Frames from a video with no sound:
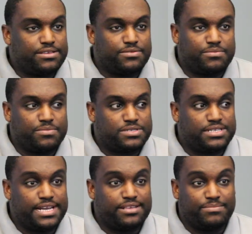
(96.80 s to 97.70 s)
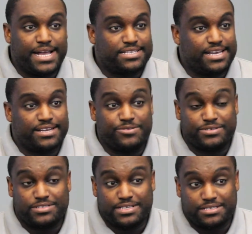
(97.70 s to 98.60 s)
the state of the black tech
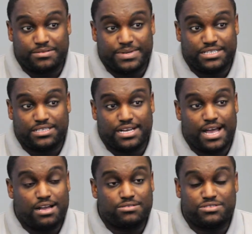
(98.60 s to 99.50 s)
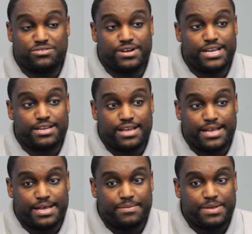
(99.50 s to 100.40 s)
ecosystem in Chicago is great.
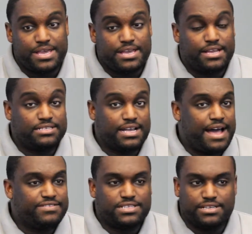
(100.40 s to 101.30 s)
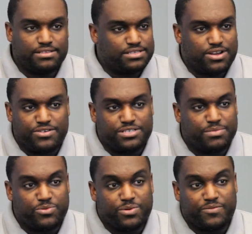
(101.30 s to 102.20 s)
It's obviously, there's always going to
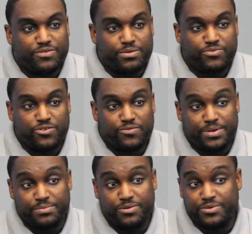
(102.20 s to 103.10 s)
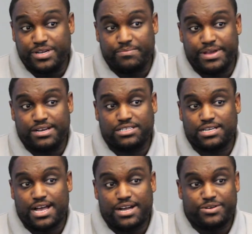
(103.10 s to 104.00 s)
be room for improvement, but we compare
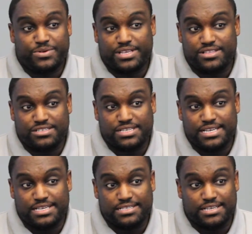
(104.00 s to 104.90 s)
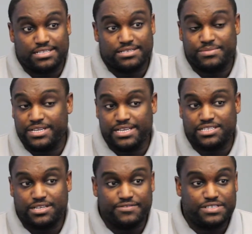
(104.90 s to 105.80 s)
Chicago with other cities and some of the
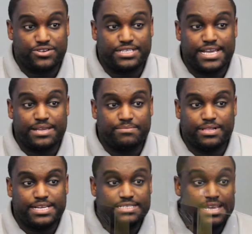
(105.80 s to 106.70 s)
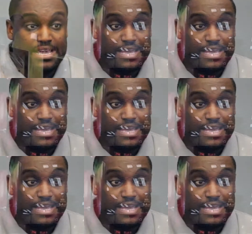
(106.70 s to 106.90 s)
initiatives that are taking place